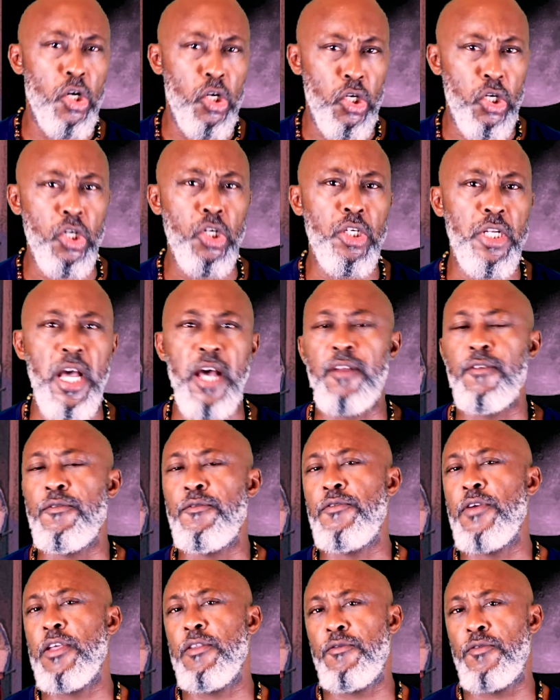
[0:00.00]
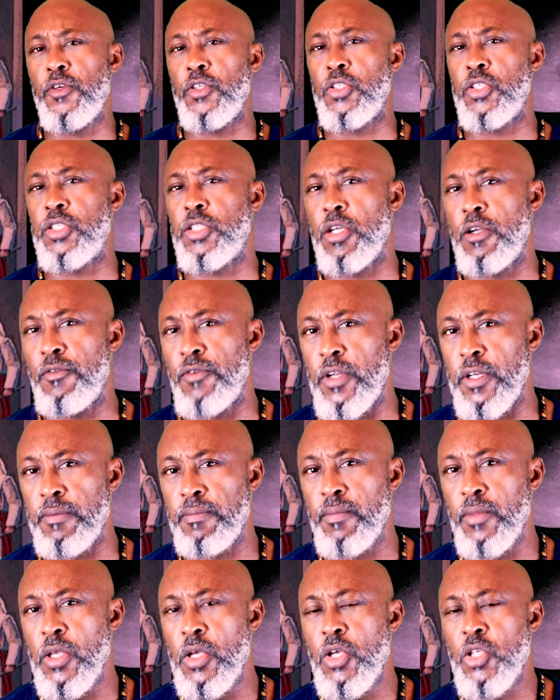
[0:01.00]
good and faithful servant.
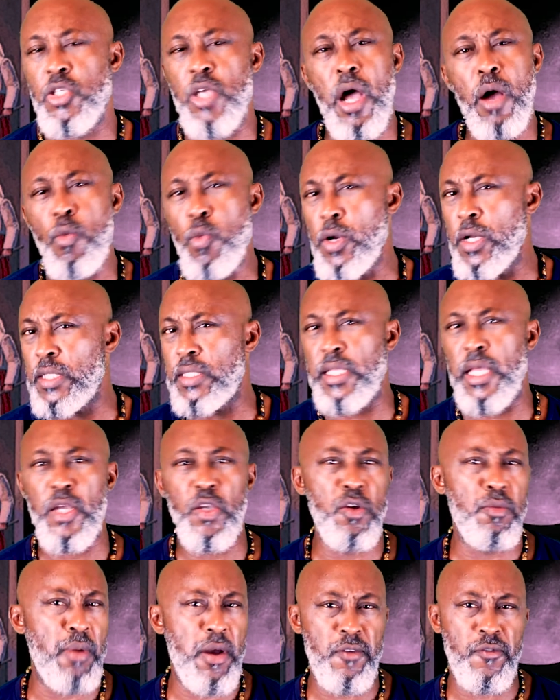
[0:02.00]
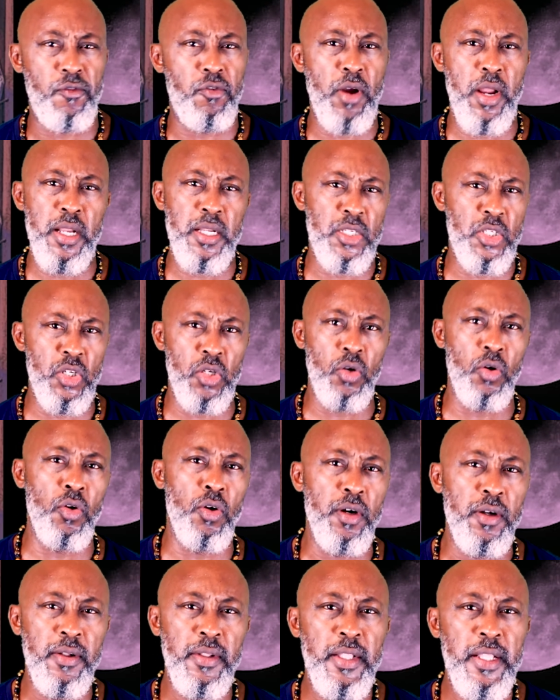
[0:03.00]
So I want to tell you, my friends,
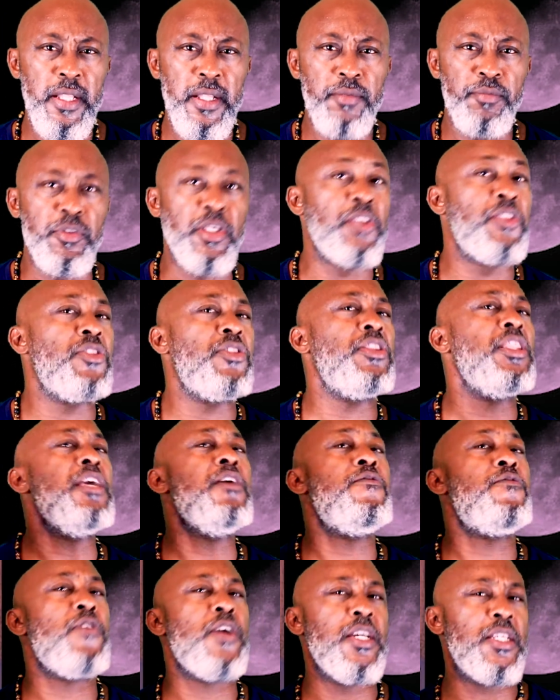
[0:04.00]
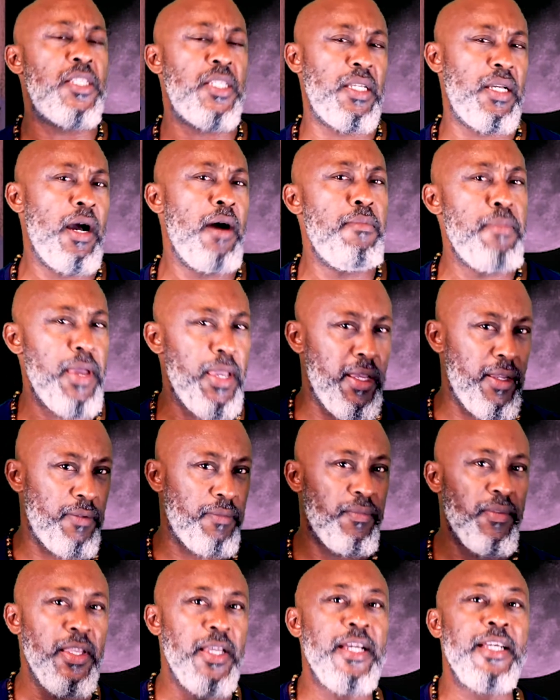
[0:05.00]
the thief is
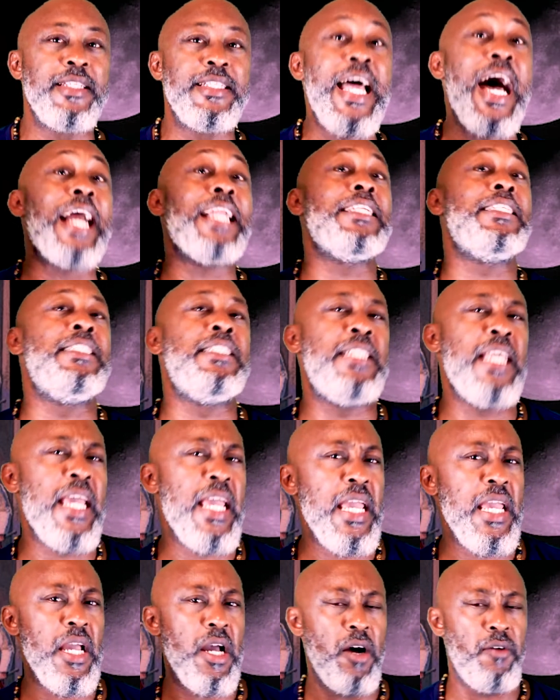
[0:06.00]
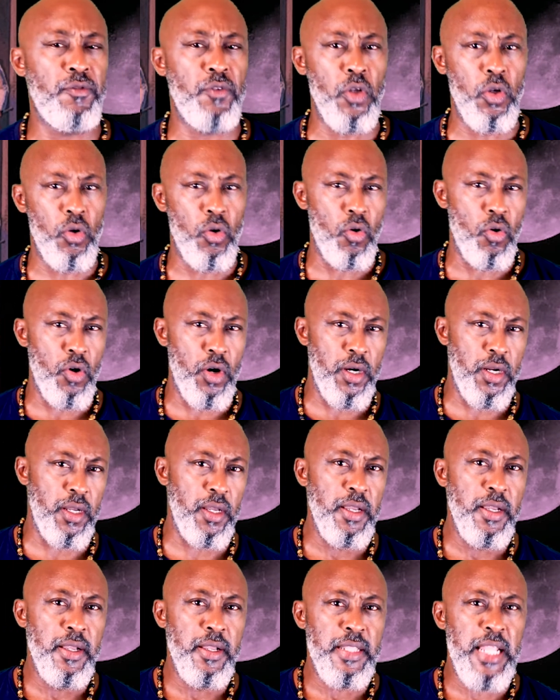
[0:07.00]
coming, that day of the Lord
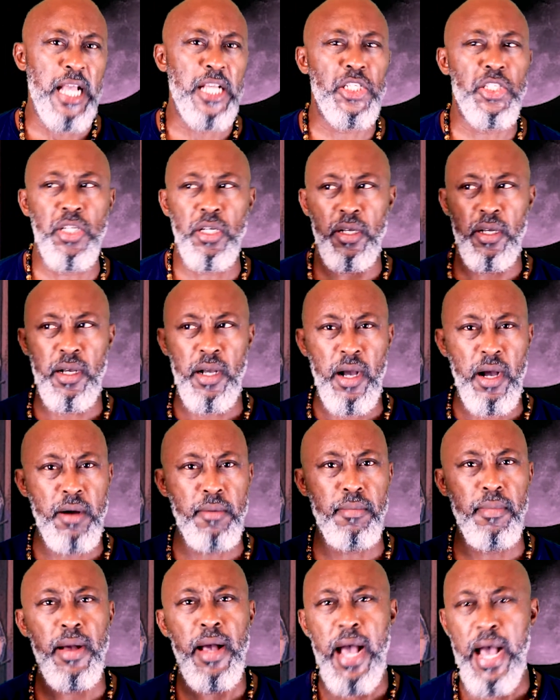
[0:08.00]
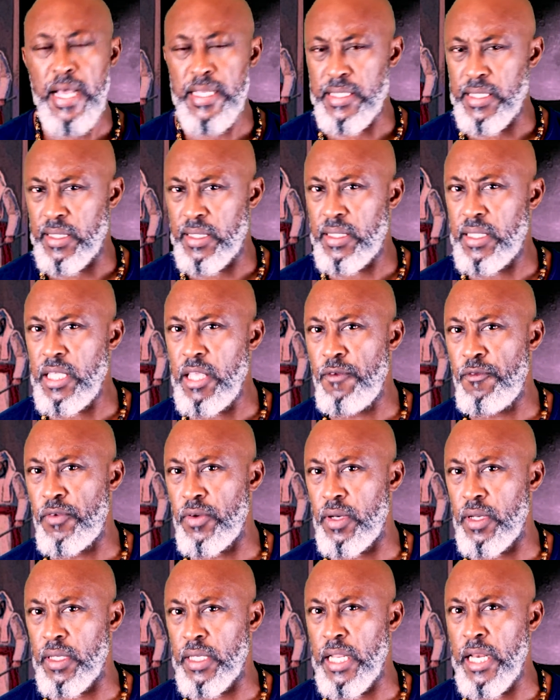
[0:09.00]
that shall come as a thief
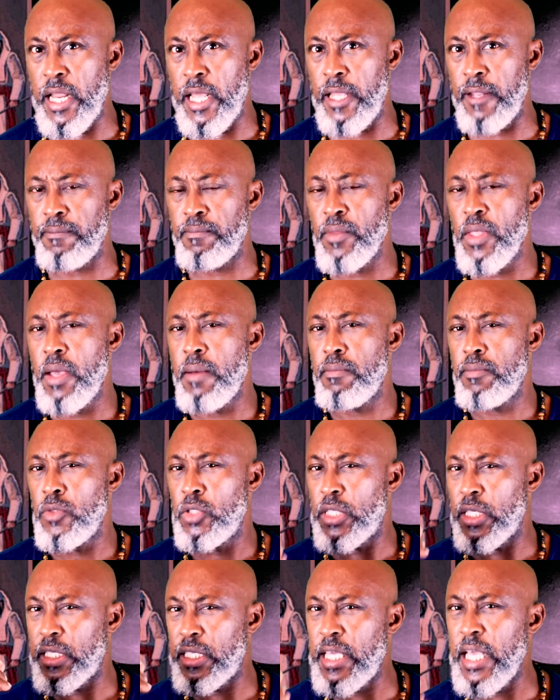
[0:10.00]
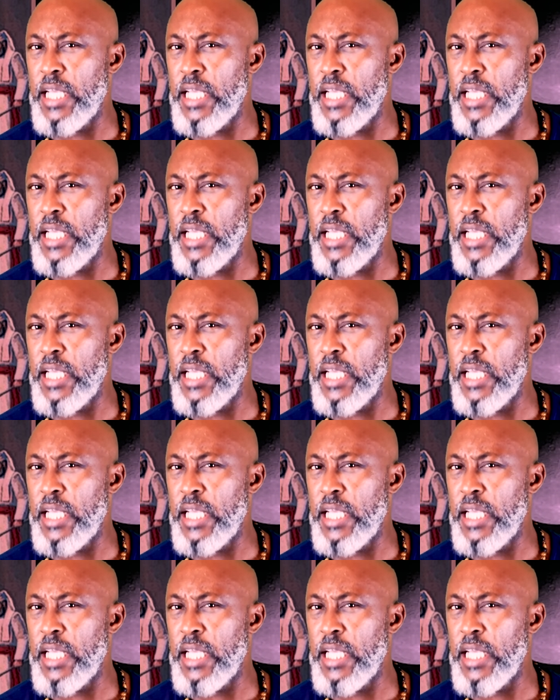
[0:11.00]
in the night, to